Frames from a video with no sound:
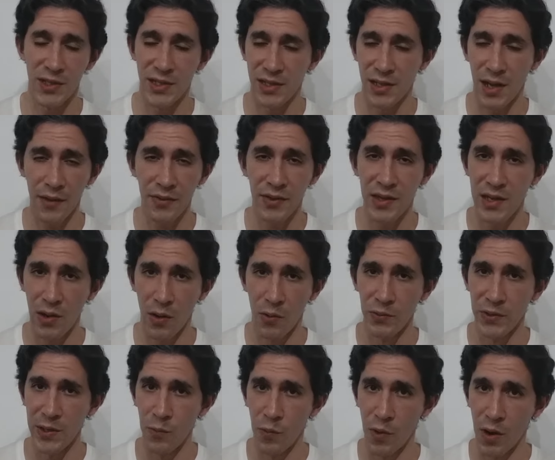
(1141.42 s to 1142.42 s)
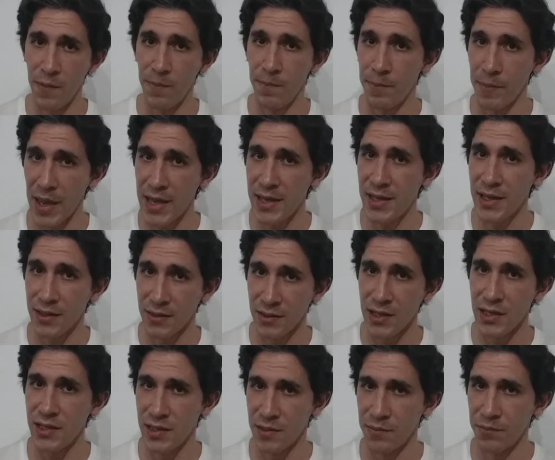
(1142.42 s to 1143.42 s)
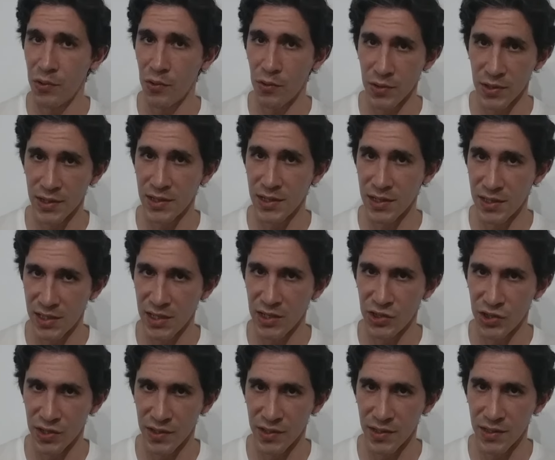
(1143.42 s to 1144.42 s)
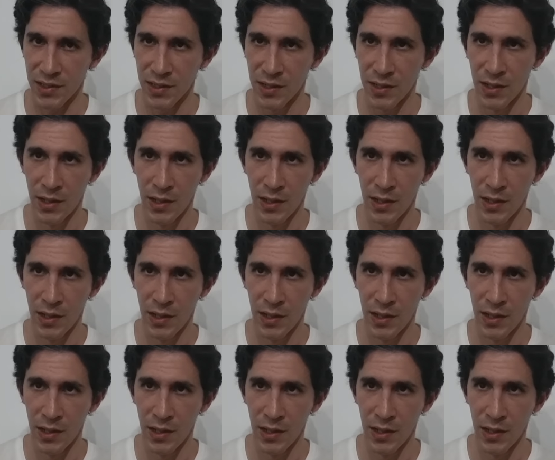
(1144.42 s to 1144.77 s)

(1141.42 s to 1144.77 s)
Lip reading: was not the only one making these important decisions.